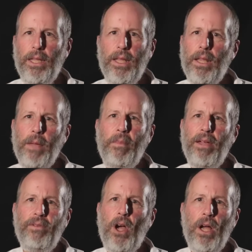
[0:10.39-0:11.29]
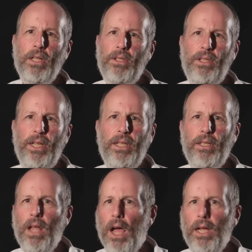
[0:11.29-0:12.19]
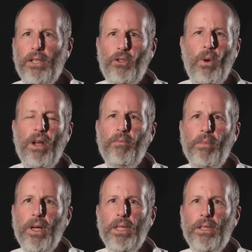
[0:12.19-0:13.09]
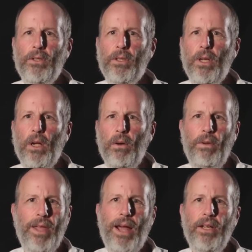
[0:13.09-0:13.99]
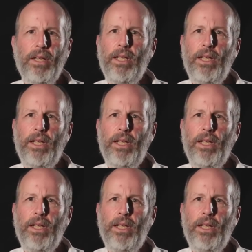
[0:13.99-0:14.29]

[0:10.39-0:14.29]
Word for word: And then they may have gone six, nine, 12 months without any